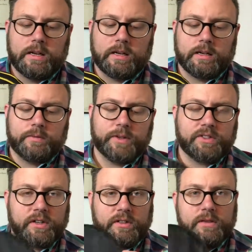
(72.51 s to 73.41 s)
Uh,
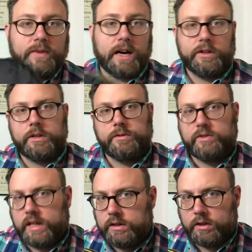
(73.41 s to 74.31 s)
visited the Valley of
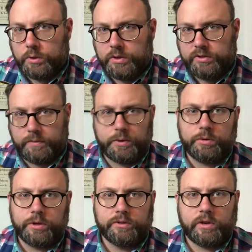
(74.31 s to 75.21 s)
St. Louis a few
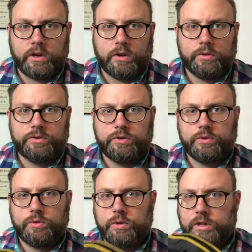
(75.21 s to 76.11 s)
years ago
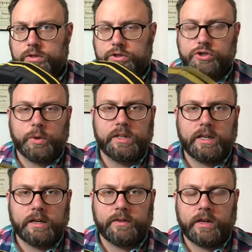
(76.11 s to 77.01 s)
to uh, to join
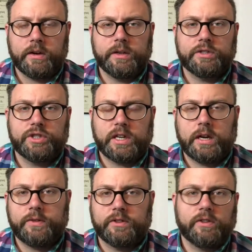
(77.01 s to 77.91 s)
down there and
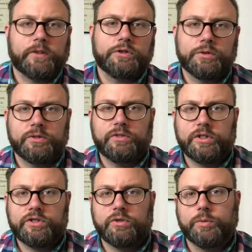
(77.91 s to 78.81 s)
check out the Southern
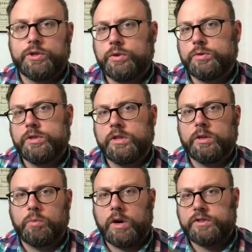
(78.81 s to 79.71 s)
Jurisdiction reunion
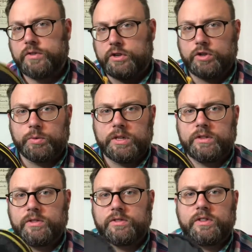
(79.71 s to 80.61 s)
and watch the
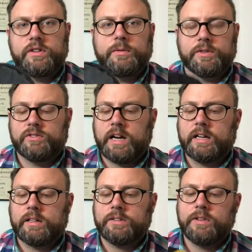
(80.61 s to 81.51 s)
degrees and see the different
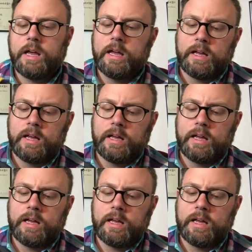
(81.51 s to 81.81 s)
stylings.